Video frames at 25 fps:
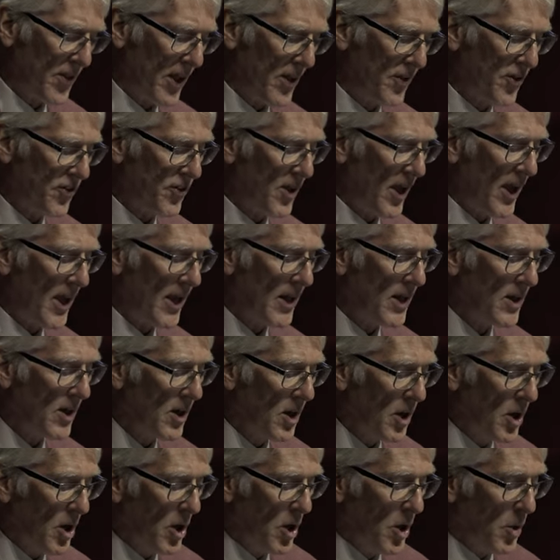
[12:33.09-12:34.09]
They
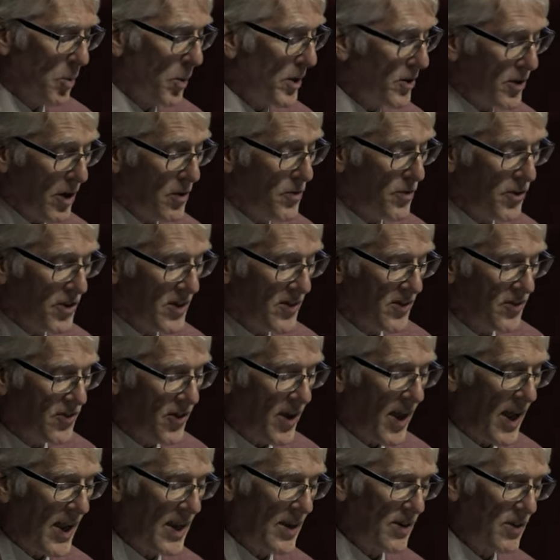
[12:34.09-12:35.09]
say, we don't
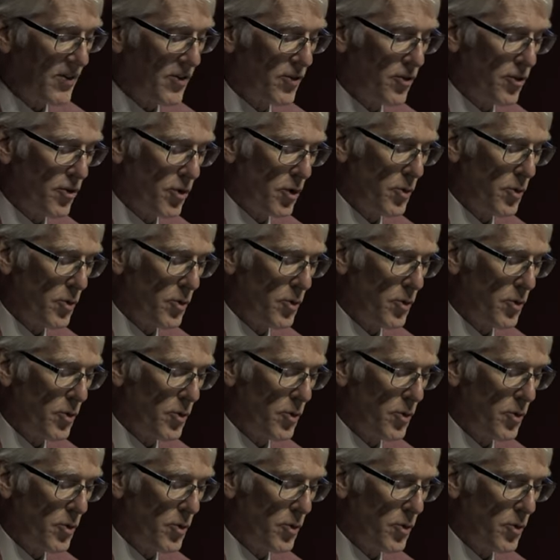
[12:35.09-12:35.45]
intend